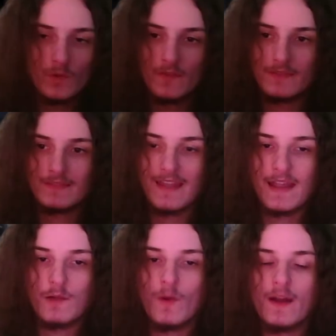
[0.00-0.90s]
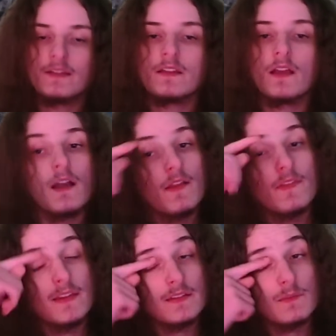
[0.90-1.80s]
one, tank wise,
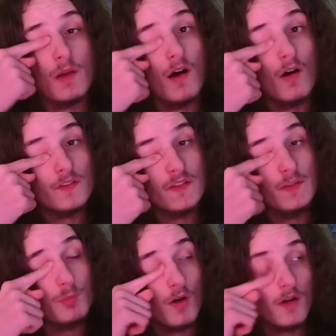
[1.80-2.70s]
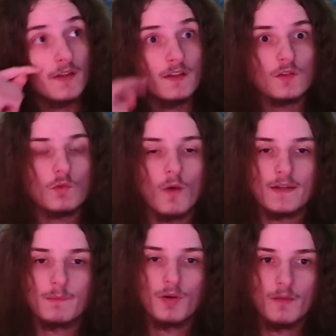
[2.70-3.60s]
this honestly Brock here is quite
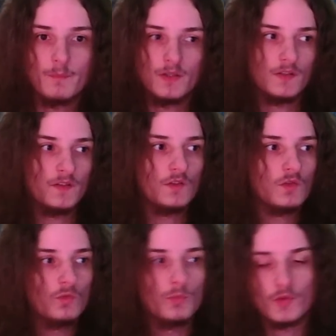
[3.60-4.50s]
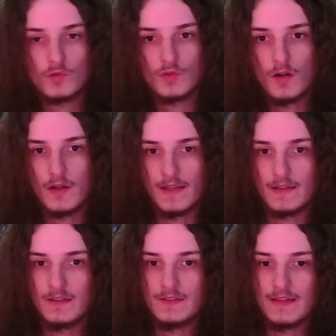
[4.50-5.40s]
important because he's super strong
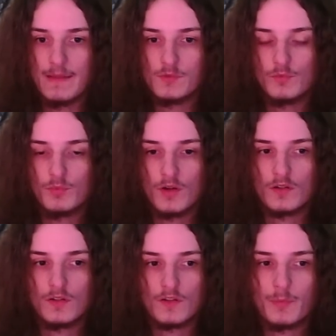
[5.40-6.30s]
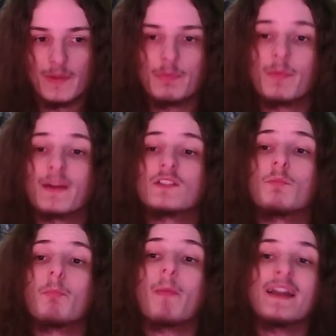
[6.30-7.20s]
and he's able to block a lot of people, but you
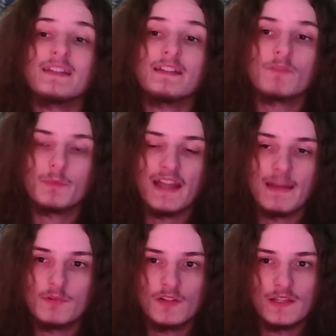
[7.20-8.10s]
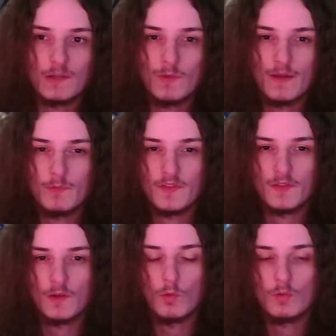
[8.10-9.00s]
might even be able to get away with
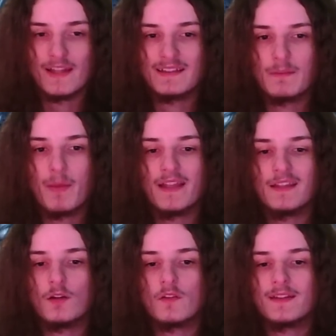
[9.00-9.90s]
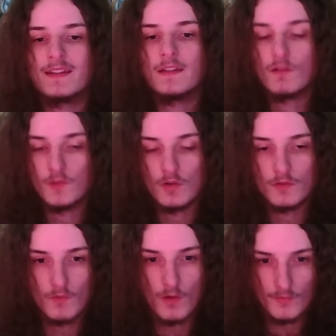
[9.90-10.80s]
an Oleg depending on the gear
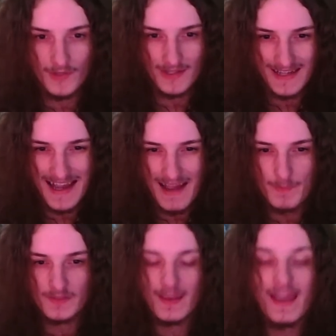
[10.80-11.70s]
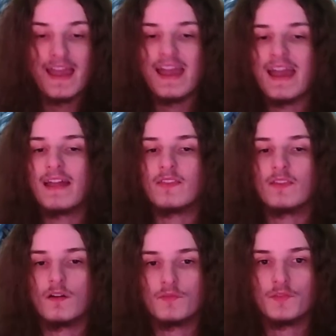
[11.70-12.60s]
of your Karmet
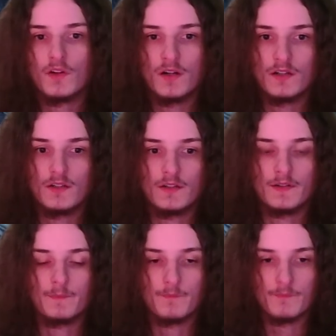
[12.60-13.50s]
and of your